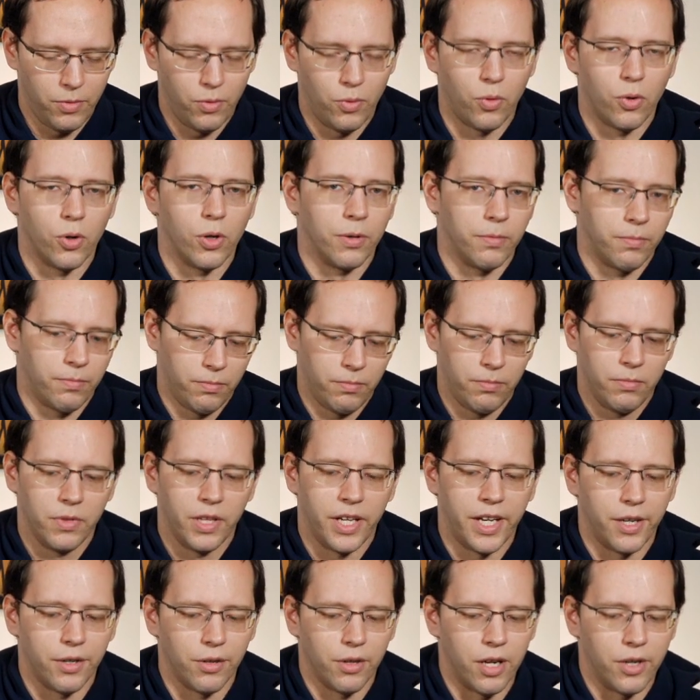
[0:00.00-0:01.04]
or
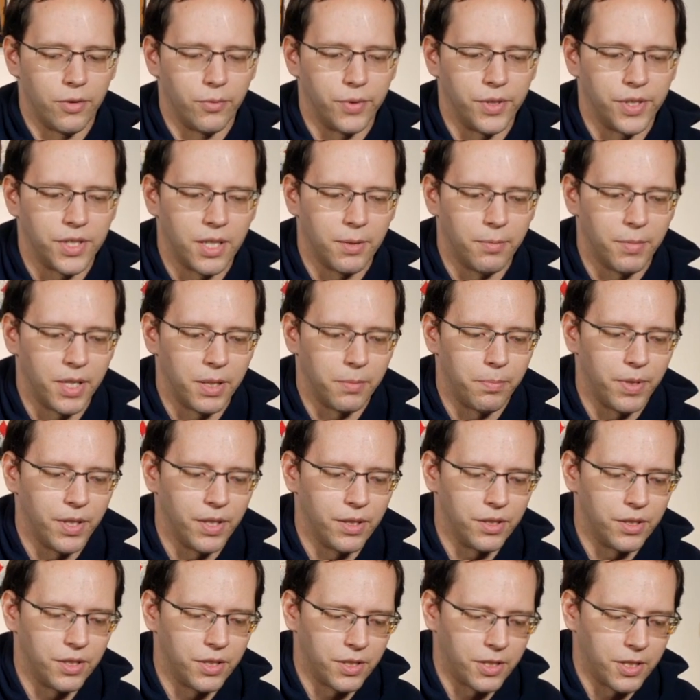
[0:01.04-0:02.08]
later on when somebody
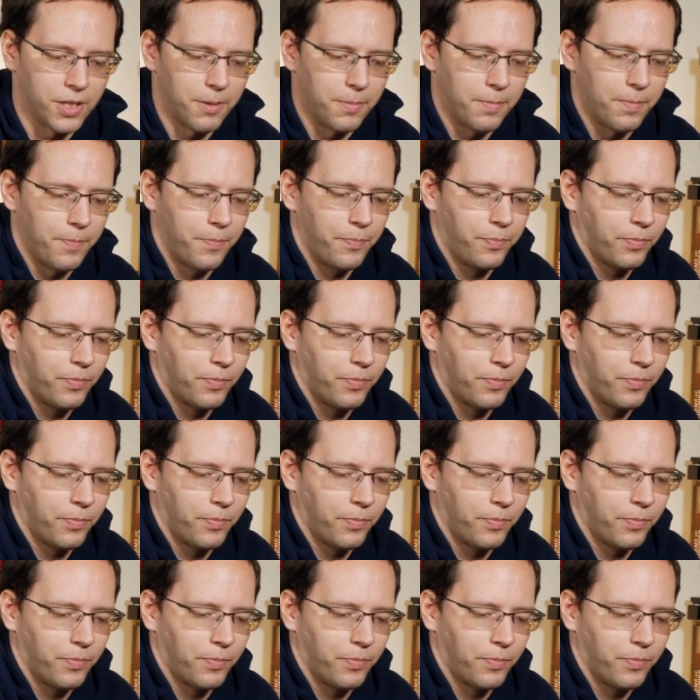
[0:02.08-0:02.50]
pillages it.